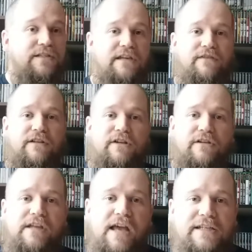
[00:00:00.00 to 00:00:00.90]
even, you know,
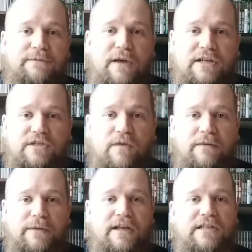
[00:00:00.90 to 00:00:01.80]
the Xbox One
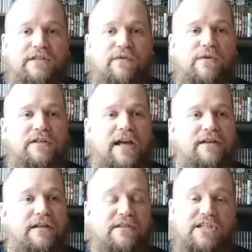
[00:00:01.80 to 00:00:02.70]
PS4
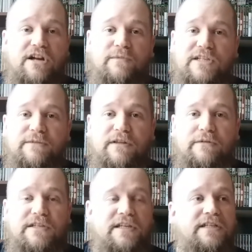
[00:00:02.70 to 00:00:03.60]
title, you get started with some of the
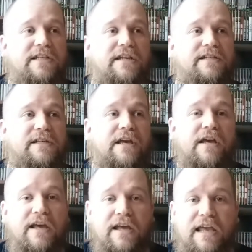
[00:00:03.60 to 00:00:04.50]
360 is
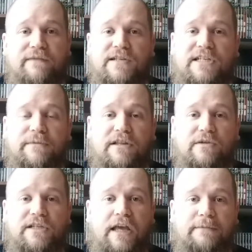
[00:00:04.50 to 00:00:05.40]
even some of
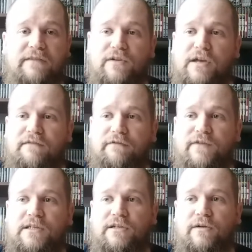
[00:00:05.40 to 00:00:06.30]
those games, even though you have a
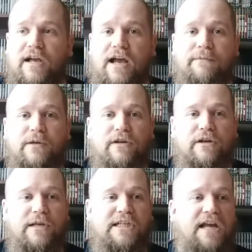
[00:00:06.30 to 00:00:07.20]
physical copy, you
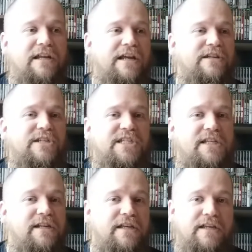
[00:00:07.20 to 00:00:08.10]
know, it's kind of like just
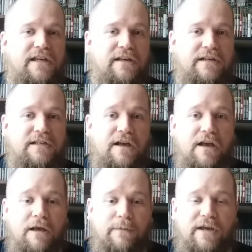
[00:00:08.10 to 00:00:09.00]
CD keys
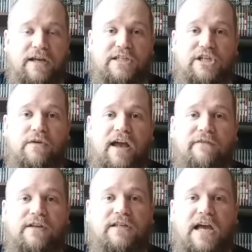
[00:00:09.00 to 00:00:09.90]
because you have
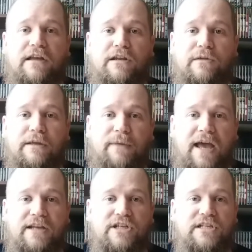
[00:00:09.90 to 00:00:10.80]
to download the
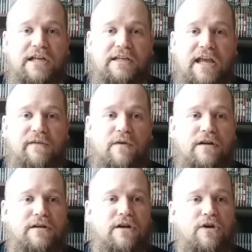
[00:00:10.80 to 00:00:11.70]
patches on day
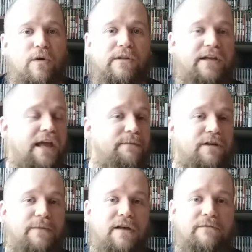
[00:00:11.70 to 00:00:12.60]
one or the game could
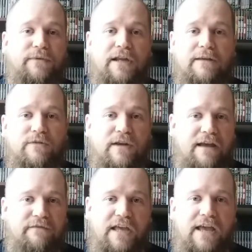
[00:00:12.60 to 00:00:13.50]
be unplayable and
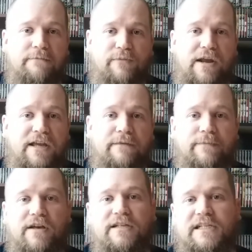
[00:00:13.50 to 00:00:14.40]
have game breaking
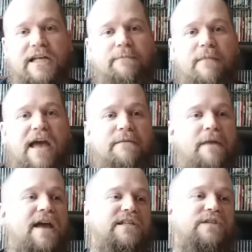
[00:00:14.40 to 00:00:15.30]
bugs like Mad
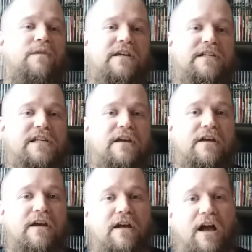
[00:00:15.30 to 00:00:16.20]
Max was
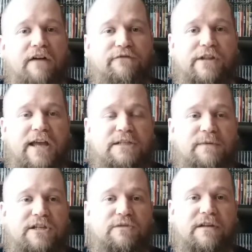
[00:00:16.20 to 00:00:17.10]
uh, for the
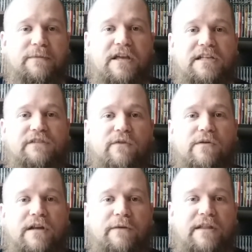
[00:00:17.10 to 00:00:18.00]
Xbox One and
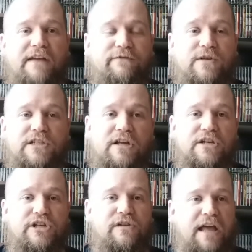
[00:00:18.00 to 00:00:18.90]
PS4. Like when that first
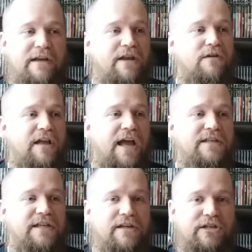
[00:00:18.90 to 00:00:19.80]
launched, you know, that had all
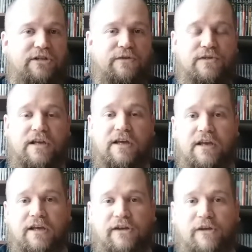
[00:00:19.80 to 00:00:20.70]
kinds of issues.
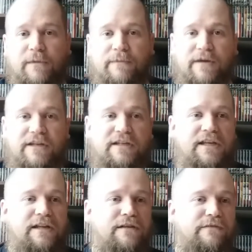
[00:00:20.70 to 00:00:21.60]
You know, my buddy
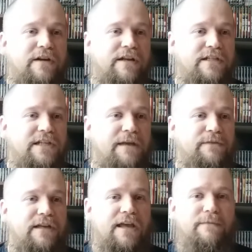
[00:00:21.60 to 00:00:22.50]
Dean over at Escape
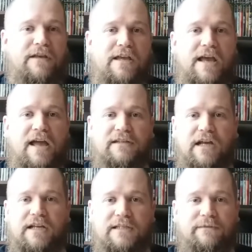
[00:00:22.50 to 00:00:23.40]
to Gaming, he had
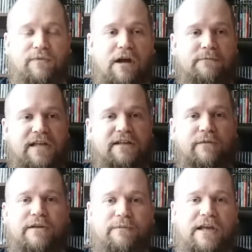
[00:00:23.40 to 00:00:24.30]
tons of problems, had to
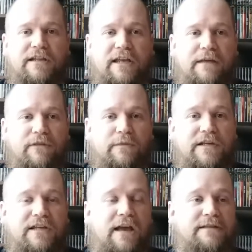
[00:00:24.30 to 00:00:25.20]
replay the game three
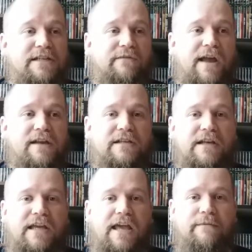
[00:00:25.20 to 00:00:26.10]
times because he ran into
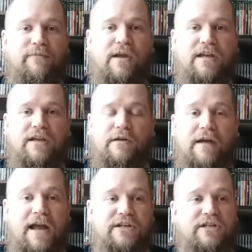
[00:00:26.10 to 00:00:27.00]
game breaking
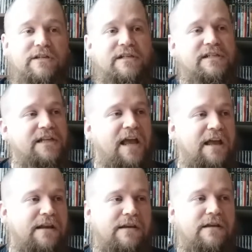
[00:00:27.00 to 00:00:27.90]
crashes
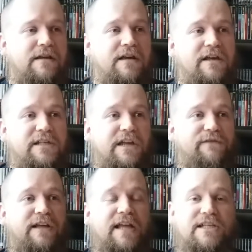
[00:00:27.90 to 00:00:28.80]
and stuff
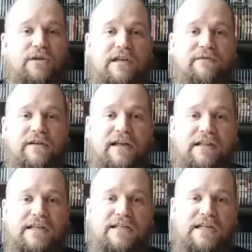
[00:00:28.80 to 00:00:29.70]
like that. So even like
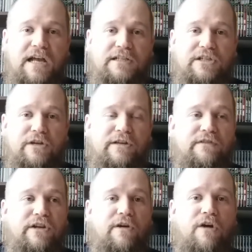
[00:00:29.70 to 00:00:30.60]
these consoles, you know, even
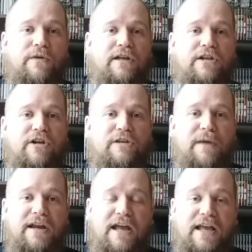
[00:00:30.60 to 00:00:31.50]
though you own it, you know, you
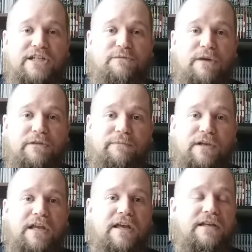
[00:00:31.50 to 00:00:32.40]
might not actually be able to
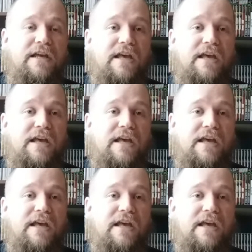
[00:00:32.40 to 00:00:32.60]
play it.